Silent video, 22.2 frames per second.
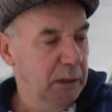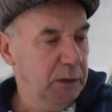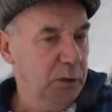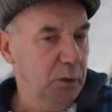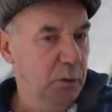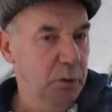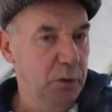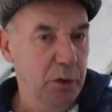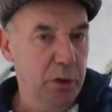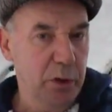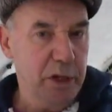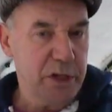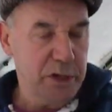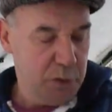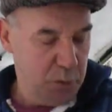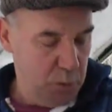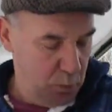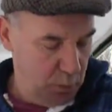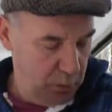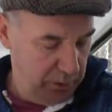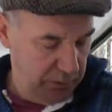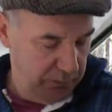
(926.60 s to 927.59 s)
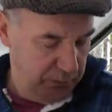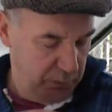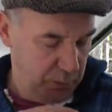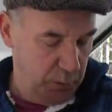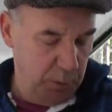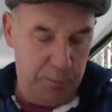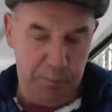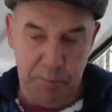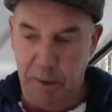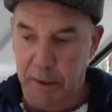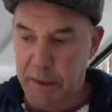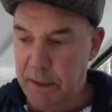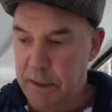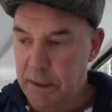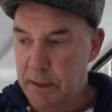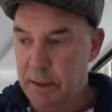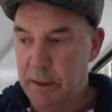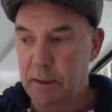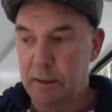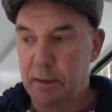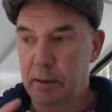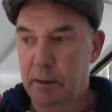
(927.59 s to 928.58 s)
I'll do another sowing of sweet
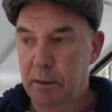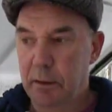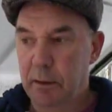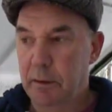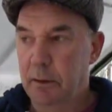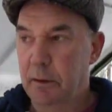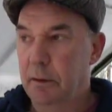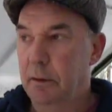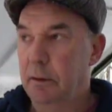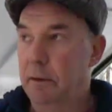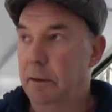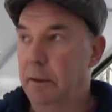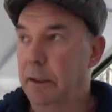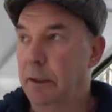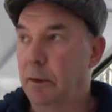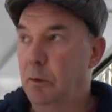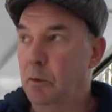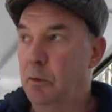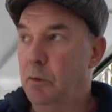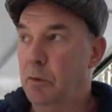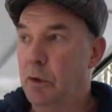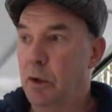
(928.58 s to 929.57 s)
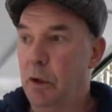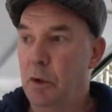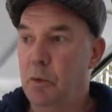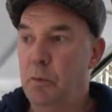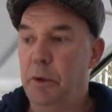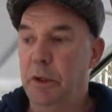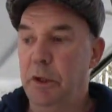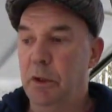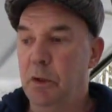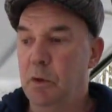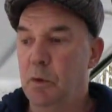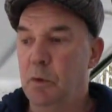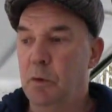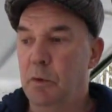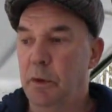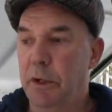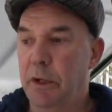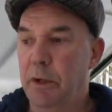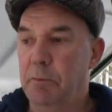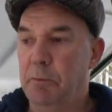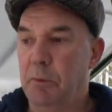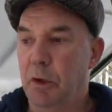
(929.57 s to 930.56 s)
pea. We've only got a week to
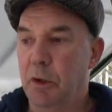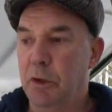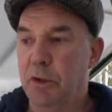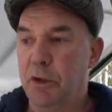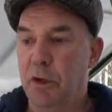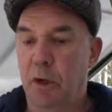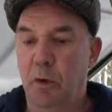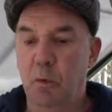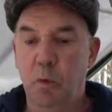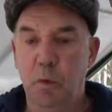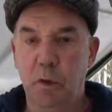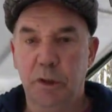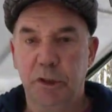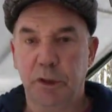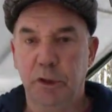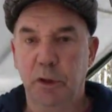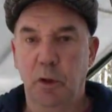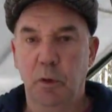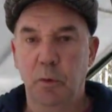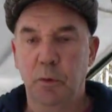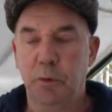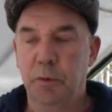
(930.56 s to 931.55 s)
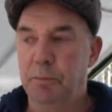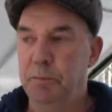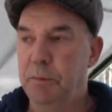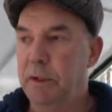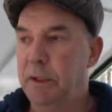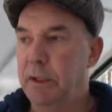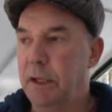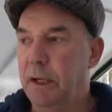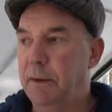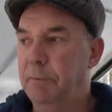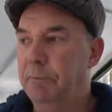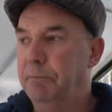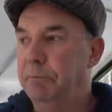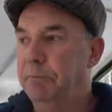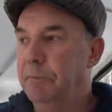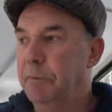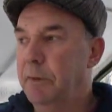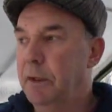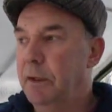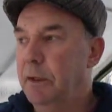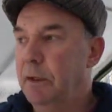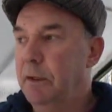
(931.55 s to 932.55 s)
go into March. I will start with
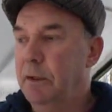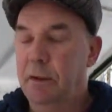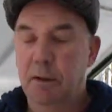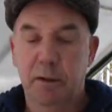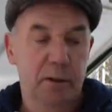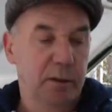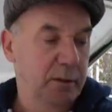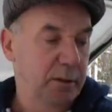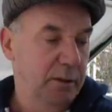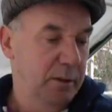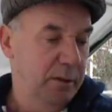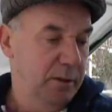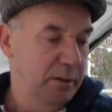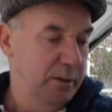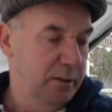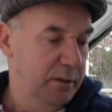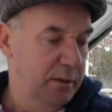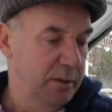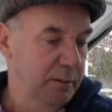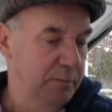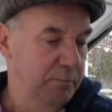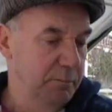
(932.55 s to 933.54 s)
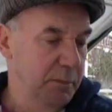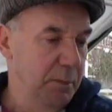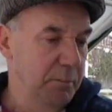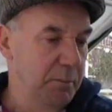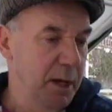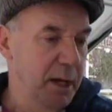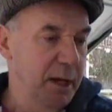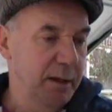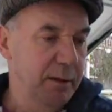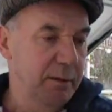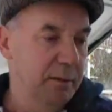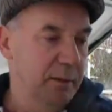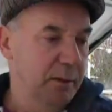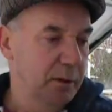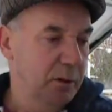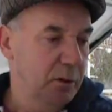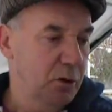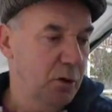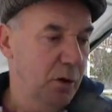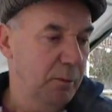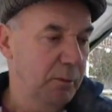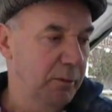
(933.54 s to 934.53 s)
my main
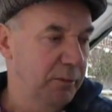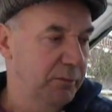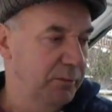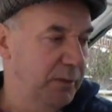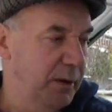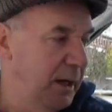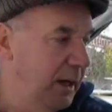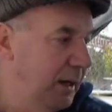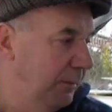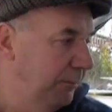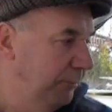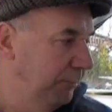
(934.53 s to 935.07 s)
crop of